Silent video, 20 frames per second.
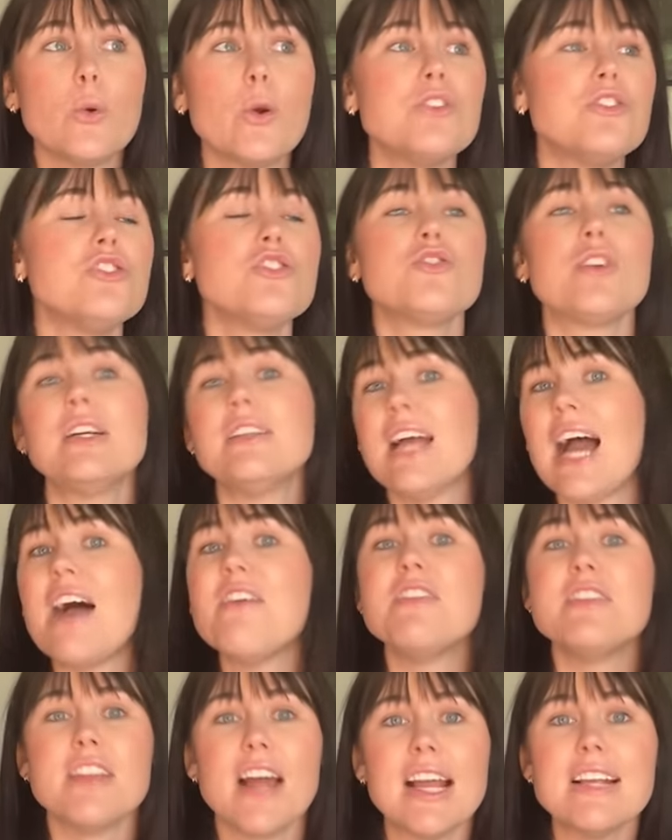who are just trying to
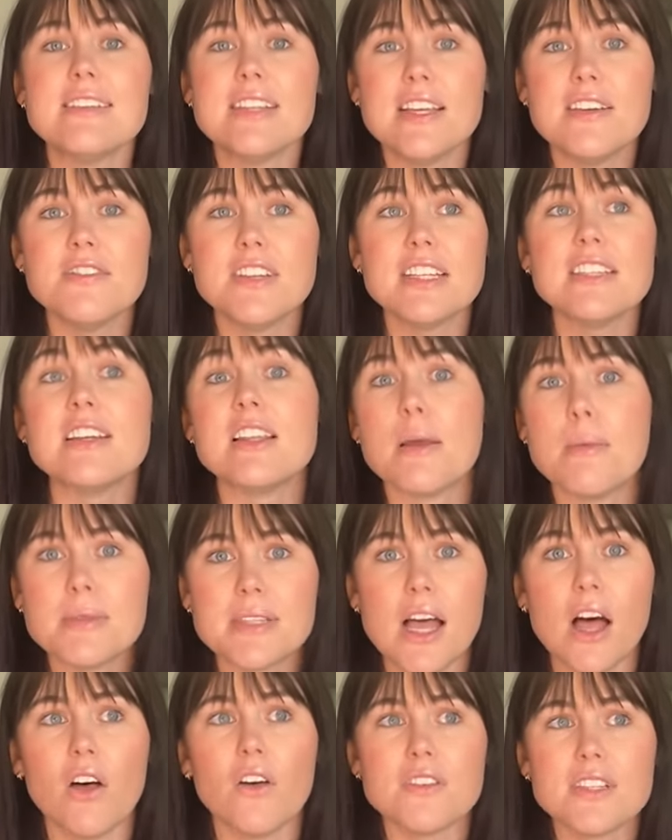have a nice evening to
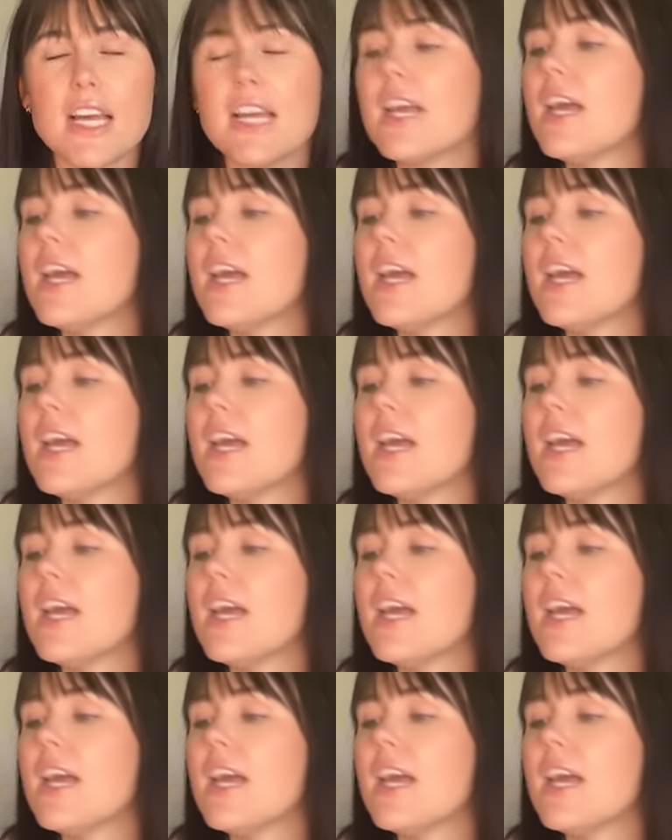themselves.